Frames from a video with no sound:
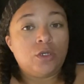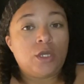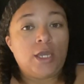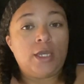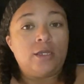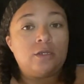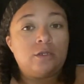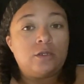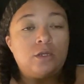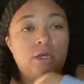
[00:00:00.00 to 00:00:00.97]
and
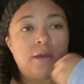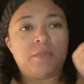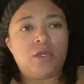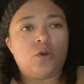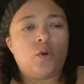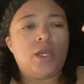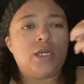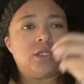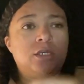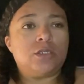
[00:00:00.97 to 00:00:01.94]
I'm
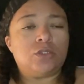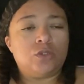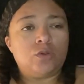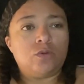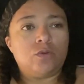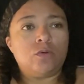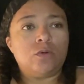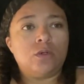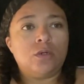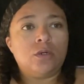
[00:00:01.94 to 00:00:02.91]
equating this to,
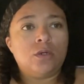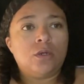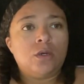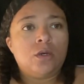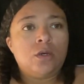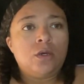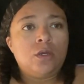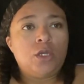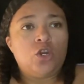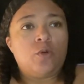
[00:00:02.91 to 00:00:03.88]

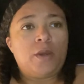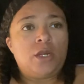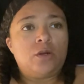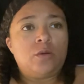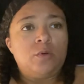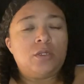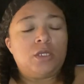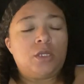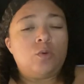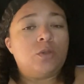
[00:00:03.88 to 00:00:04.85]
you know, my
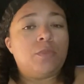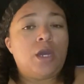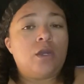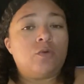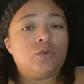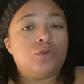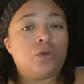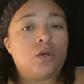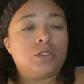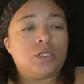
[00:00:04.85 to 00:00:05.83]
irritability with my
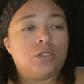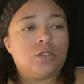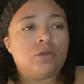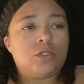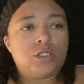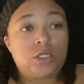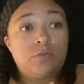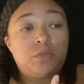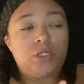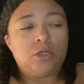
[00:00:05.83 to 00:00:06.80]
withdrawal
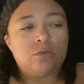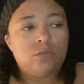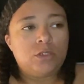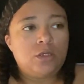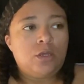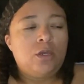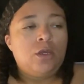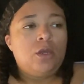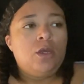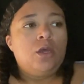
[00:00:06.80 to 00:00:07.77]
symptoms.
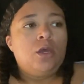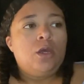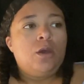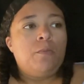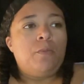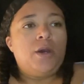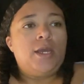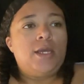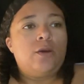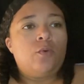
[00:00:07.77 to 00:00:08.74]
But
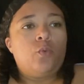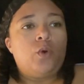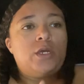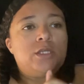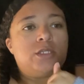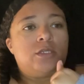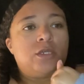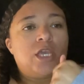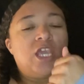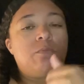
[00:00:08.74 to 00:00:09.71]
what's
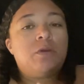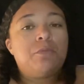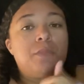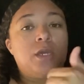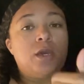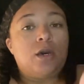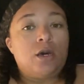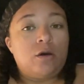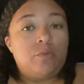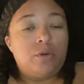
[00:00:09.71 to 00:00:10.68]
keeping me
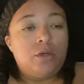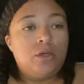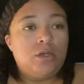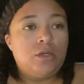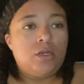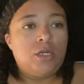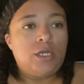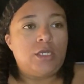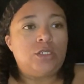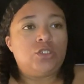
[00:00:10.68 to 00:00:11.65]
up
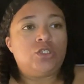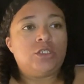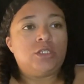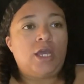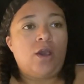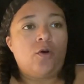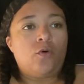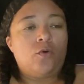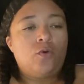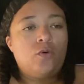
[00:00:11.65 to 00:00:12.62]
is just
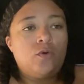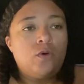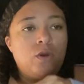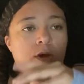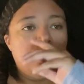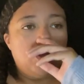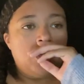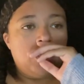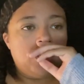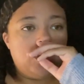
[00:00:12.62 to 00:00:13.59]
how,
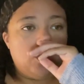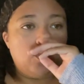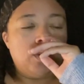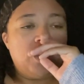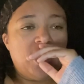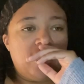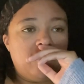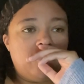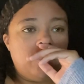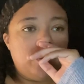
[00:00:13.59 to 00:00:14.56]
you know,
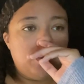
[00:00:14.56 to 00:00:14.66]
life,